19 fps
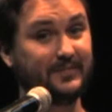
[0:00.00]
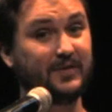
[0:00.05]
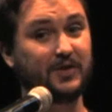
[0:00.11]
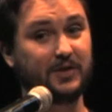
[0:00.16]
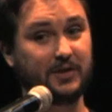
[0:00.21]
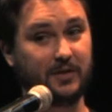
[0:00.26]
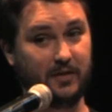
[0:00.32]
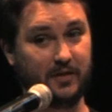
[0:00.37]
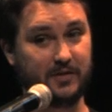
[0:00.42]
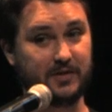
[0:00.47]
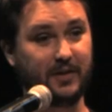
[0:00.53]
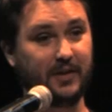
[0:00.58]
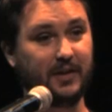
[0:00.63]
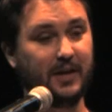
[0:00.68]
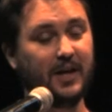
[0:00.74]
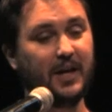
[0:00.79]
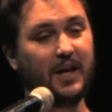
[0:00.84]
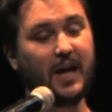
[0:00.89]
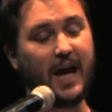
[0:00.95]
Seriously.
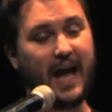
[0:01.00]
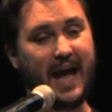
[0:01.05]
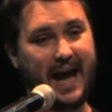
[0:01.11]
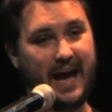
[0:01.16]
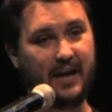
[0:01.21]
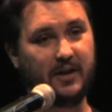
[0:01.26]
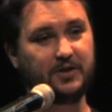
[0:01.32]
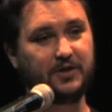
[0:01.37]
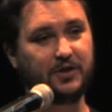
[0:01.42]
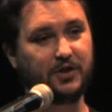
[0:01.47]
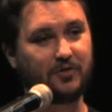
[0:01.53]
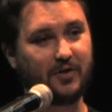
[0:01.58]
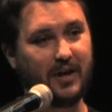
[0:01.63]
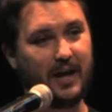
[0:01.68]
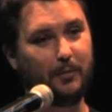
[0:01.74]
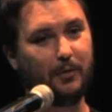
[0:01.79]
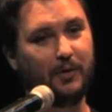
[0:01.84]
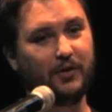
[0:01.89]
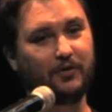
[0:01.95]
Anne is to
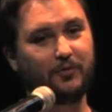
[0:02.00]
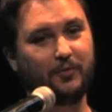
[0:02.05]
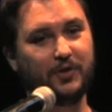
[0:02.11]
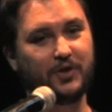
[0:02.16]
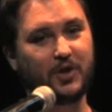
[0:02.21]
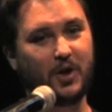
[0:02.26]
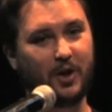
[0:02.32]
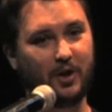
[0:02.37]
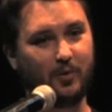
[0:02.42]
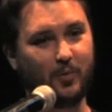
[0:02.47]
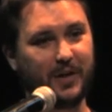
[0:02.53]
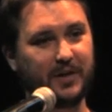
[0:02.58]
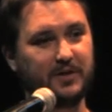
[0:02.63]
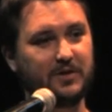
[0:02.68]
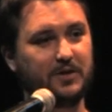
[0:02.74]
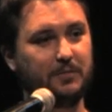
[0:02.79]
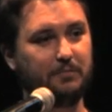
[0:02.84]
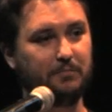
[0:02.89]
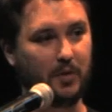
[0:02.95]
Scrabble as Chris Hardwick
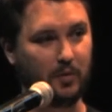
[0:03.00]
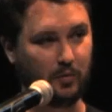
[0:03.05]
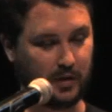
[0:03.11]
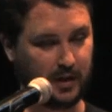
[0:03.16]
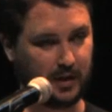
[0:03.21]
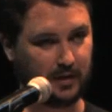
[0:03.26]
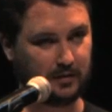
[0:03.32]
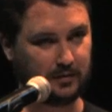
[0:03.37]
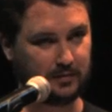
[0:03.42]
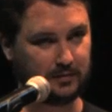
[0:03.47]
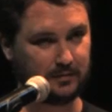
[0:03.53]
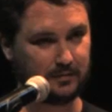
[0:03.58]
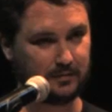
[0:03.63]
is to bowling.